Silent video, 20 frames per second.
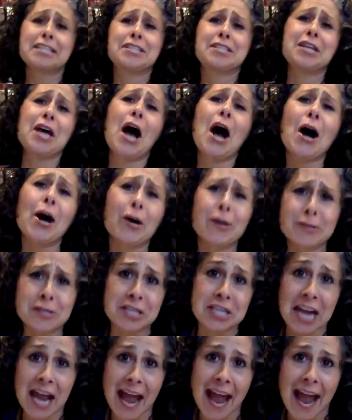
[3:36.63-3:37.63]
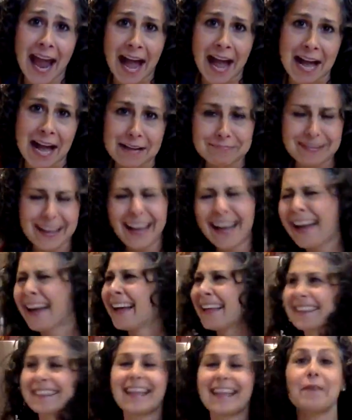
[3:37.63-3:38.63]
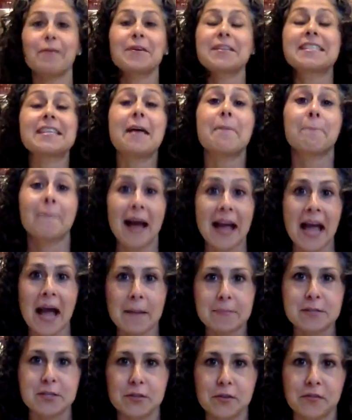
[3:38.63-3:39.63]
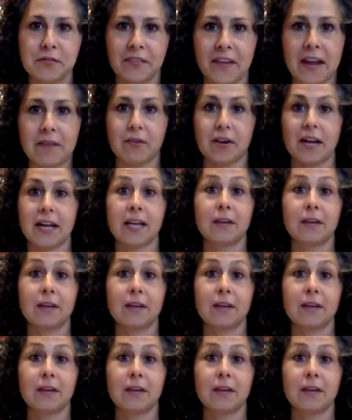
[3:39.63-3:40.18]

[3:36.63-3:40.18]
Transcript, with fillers: Toe jam! That one's my absolute favorite.